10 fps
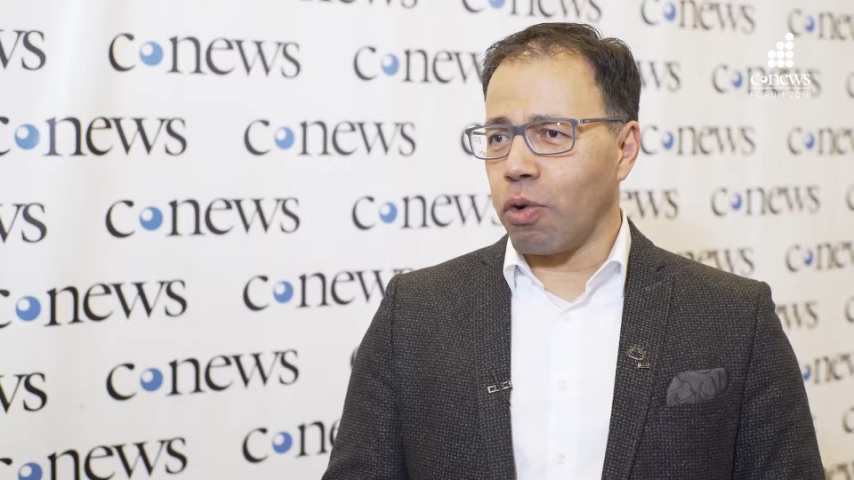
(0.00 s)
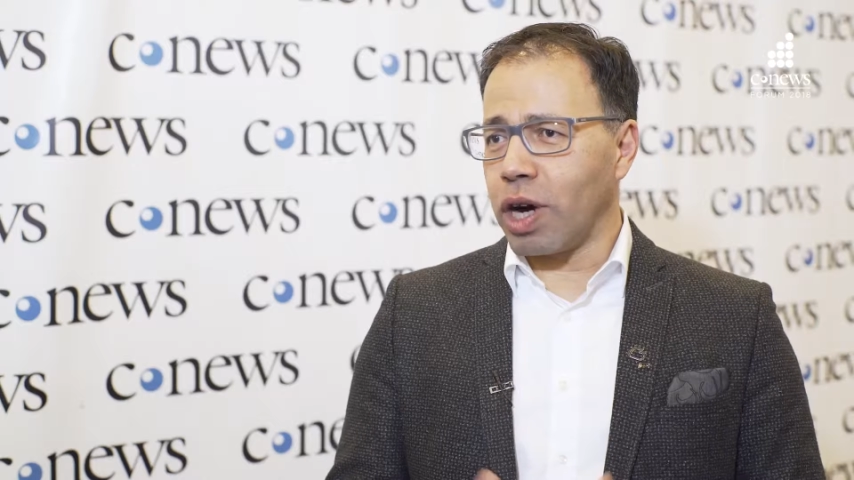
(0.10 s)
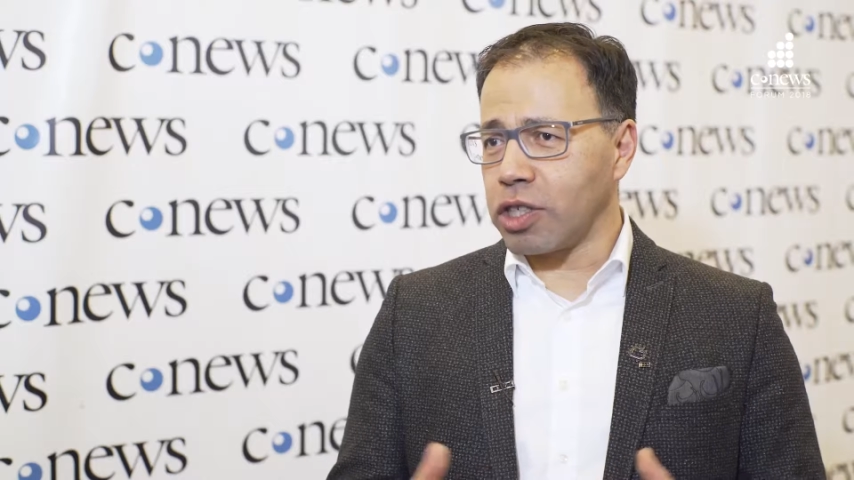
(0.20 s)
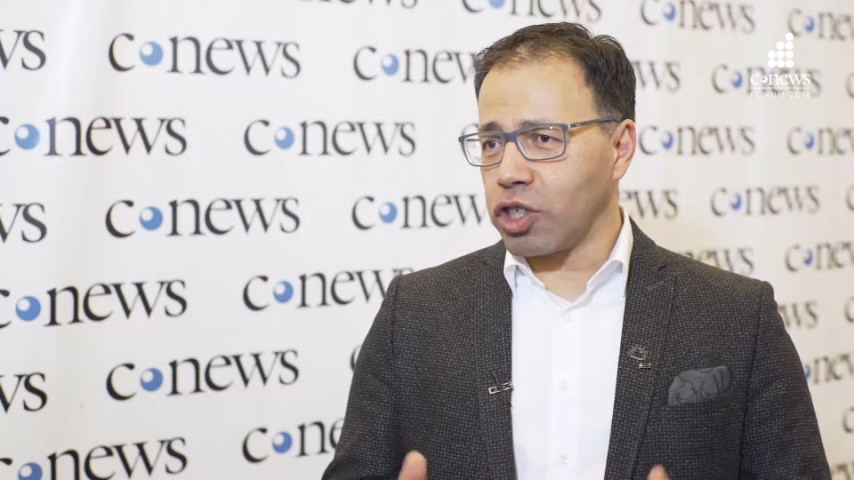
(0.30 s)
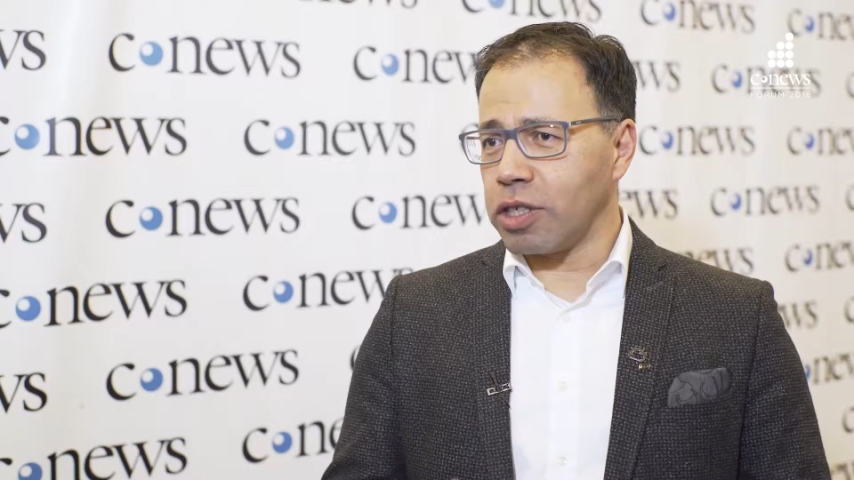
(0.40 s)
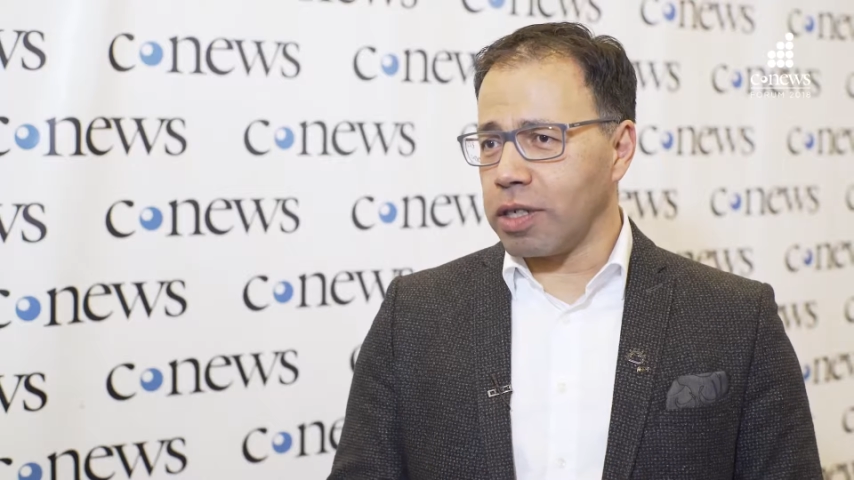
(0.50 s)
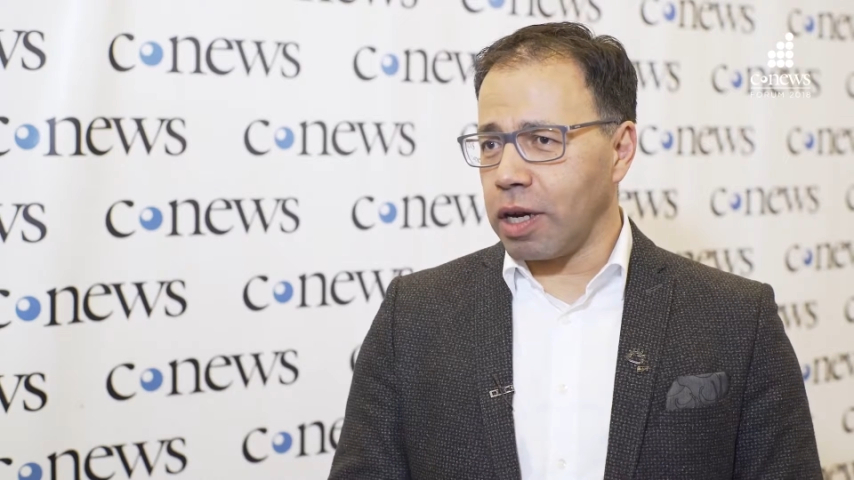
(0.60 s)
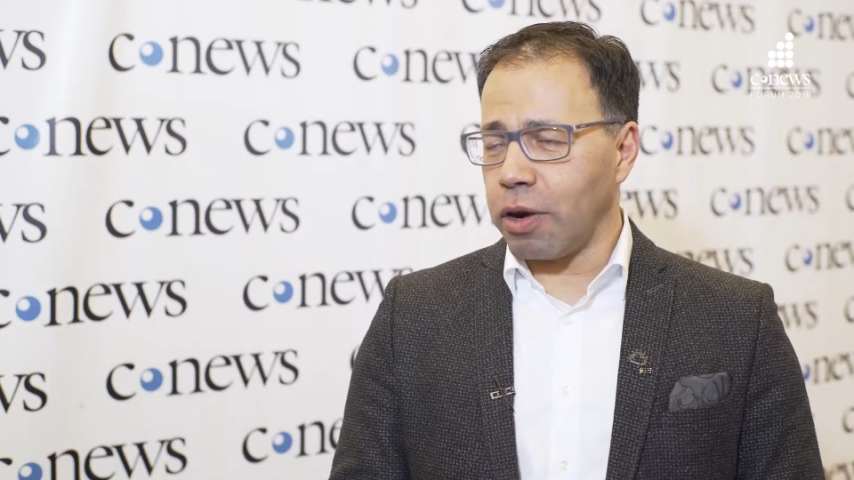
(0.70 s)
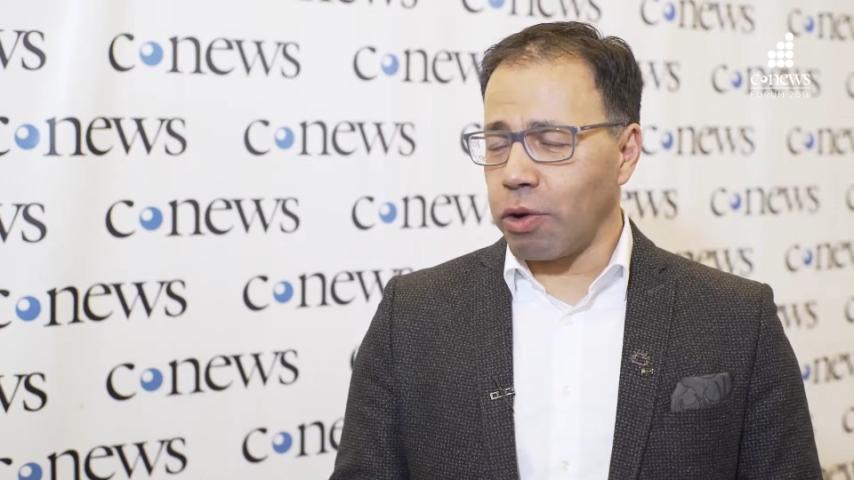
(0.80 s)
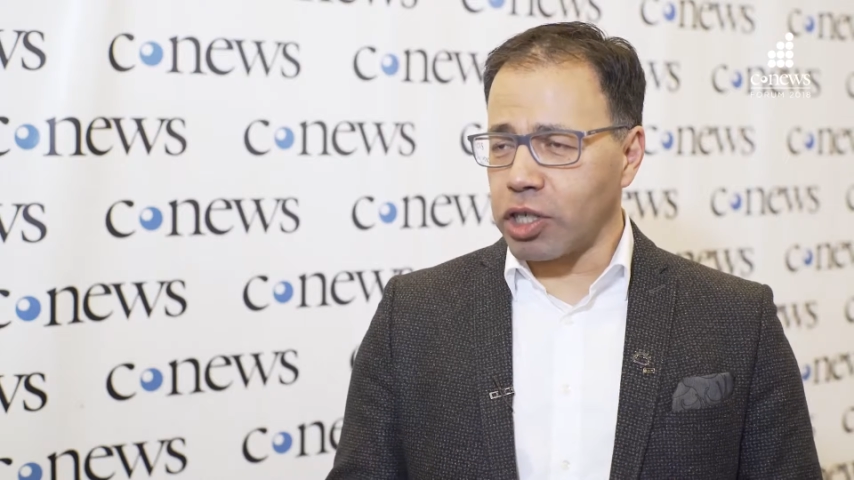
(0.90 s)

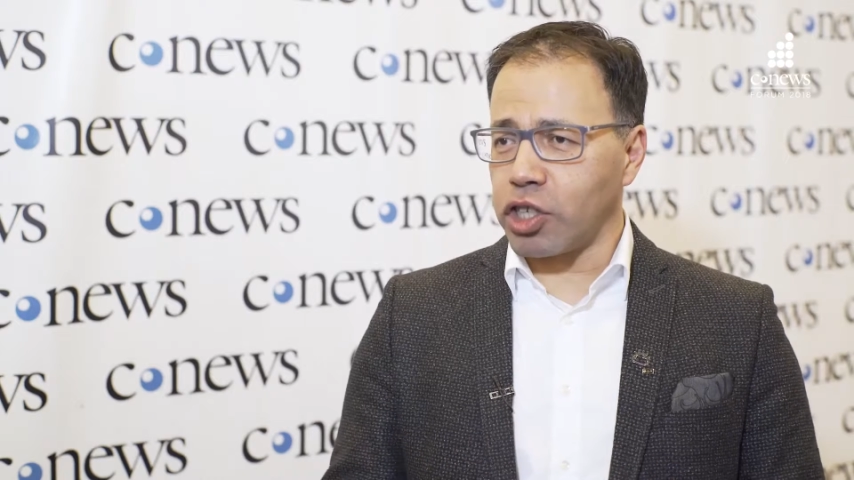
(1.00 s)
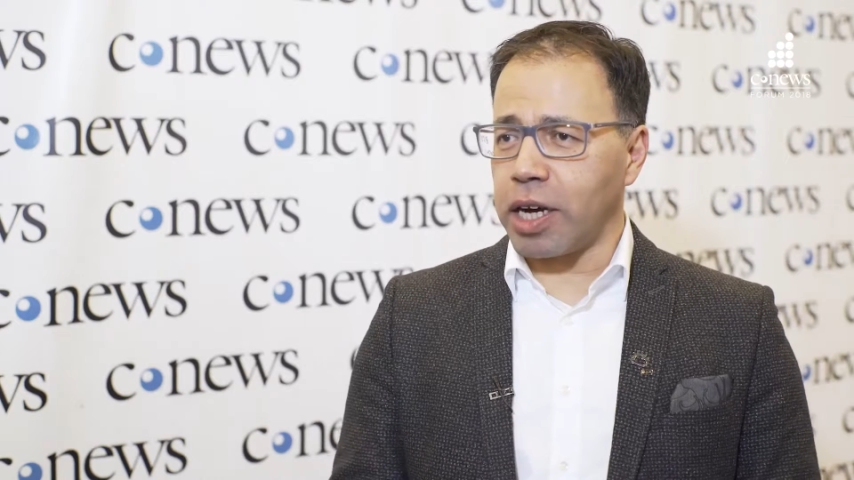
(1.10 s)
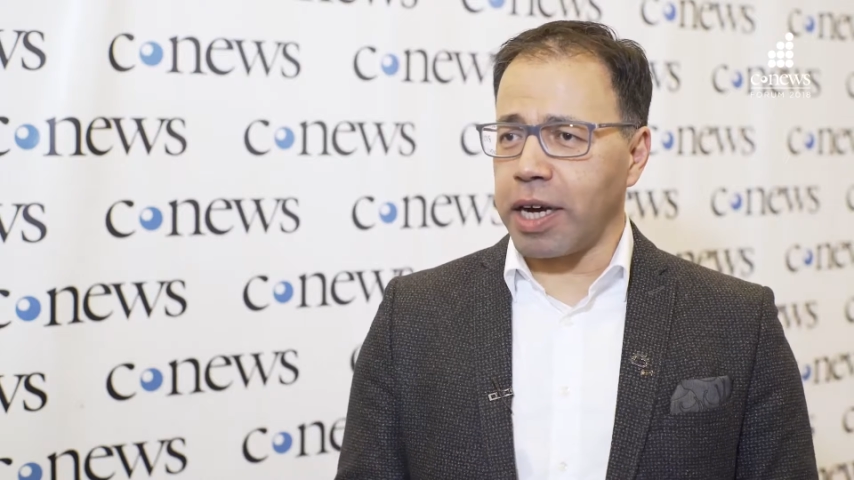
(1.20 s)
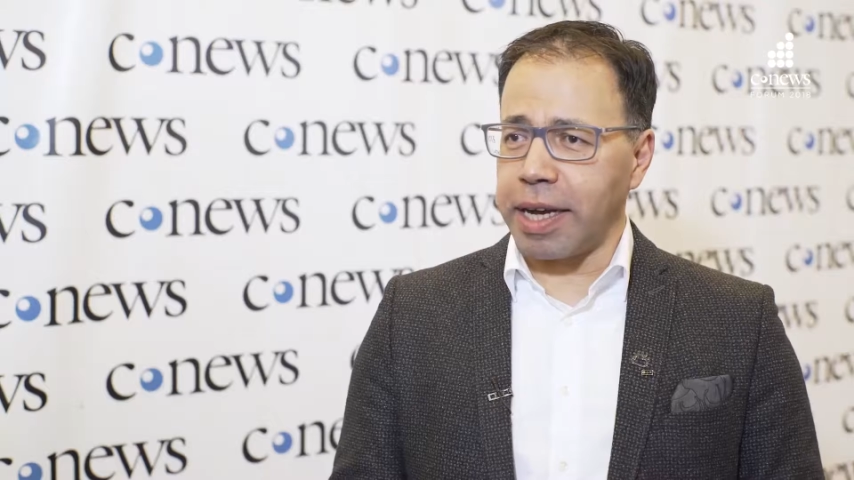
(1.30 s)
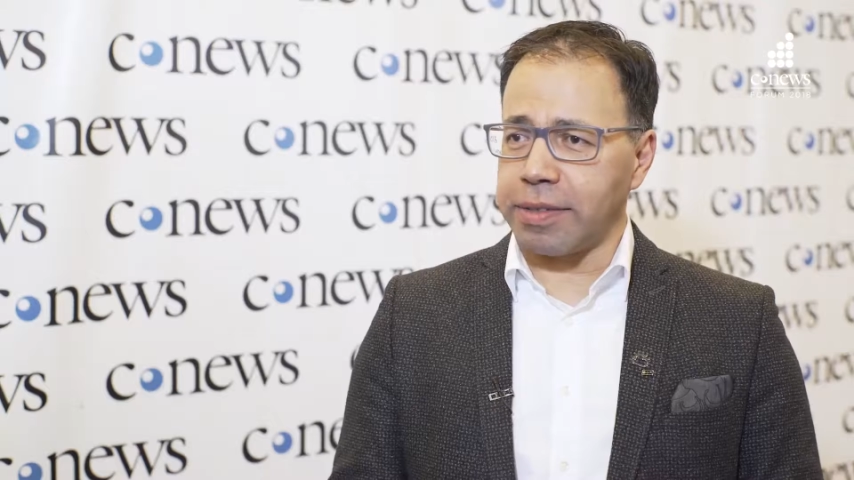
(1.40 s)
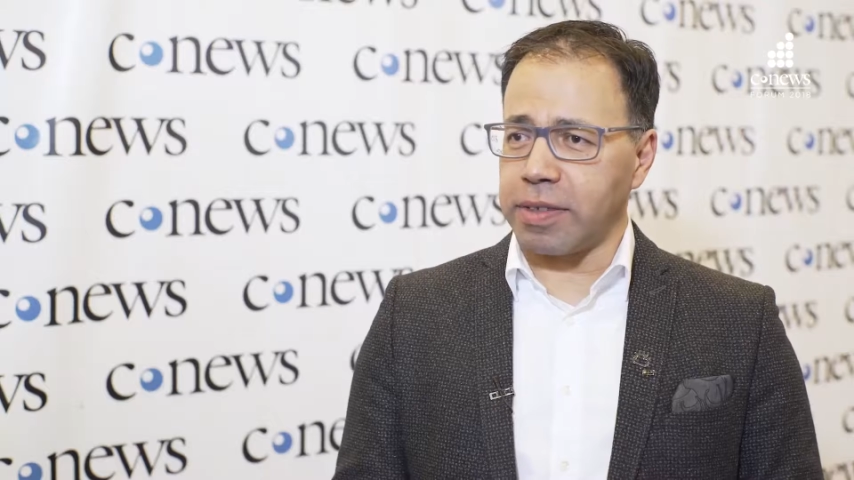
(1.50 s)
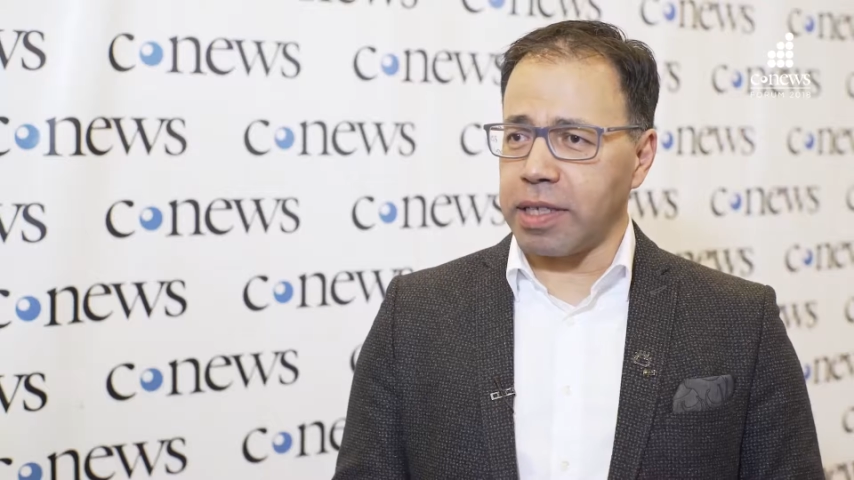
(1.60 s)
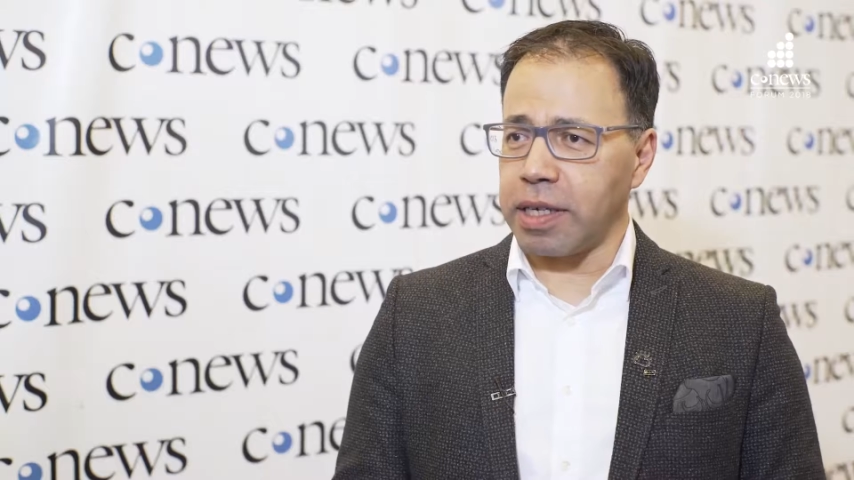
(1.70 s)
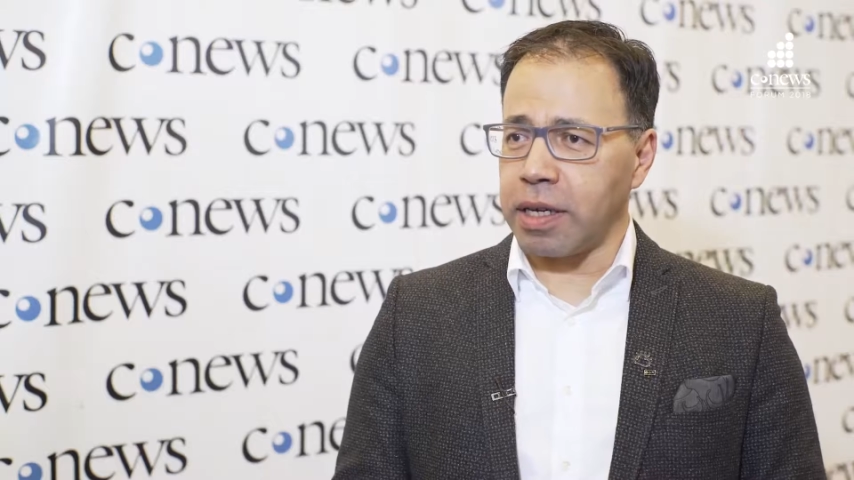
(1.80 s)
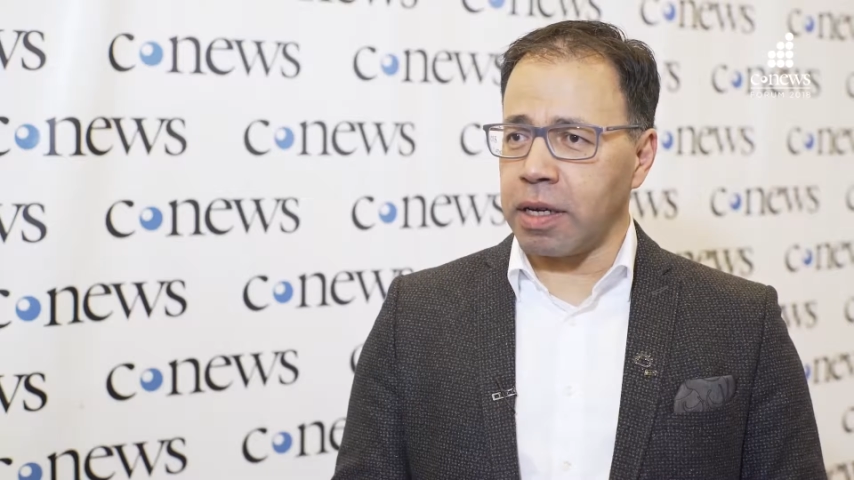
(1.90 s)
Russia and
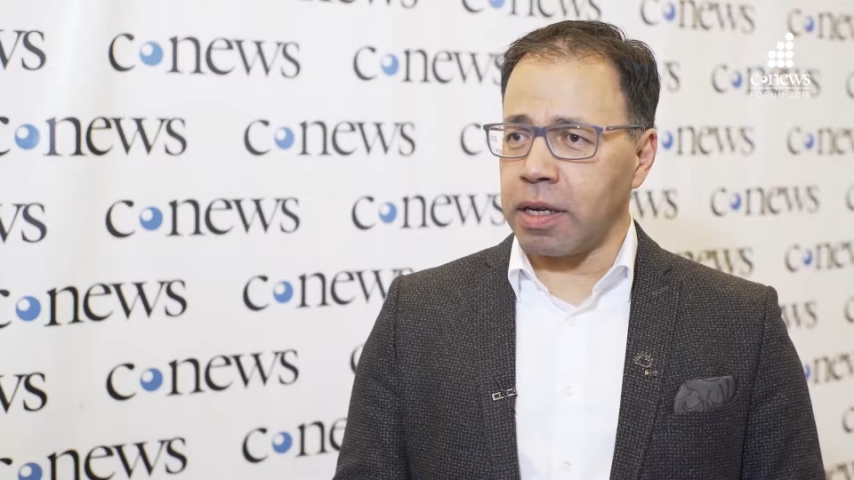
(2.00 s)
the